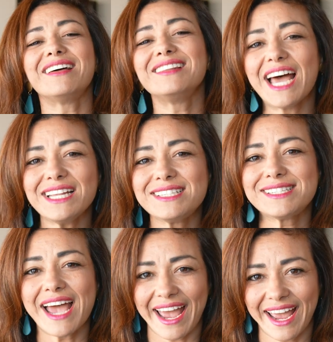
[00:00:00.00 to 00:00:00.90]
let's
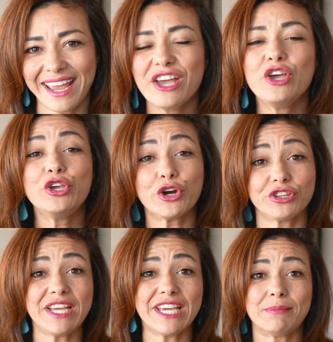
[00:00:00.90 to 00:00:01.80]
say you're
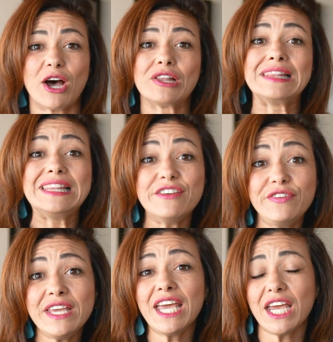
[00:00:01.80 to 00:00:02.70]
thinking about
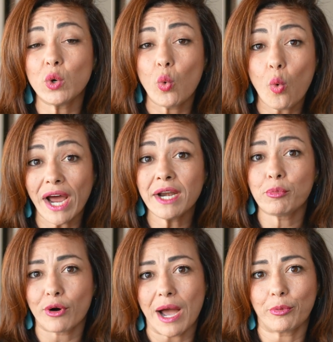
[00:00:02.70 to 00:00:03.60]
living in one
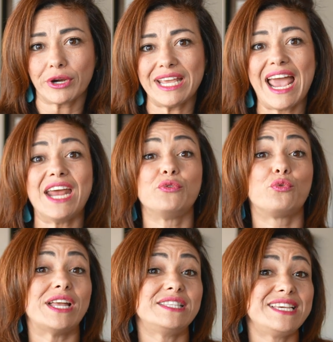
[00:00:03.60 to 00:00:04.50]
property and
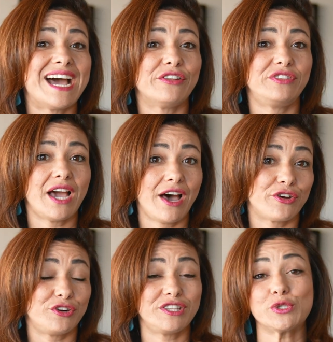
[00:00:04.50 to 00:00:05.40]
renting out the
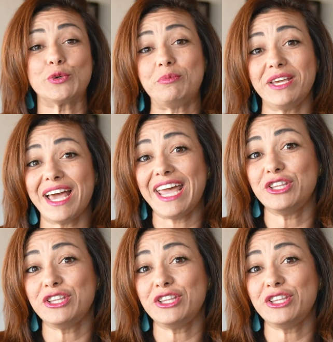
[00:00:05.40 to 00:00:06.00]
other. This would be a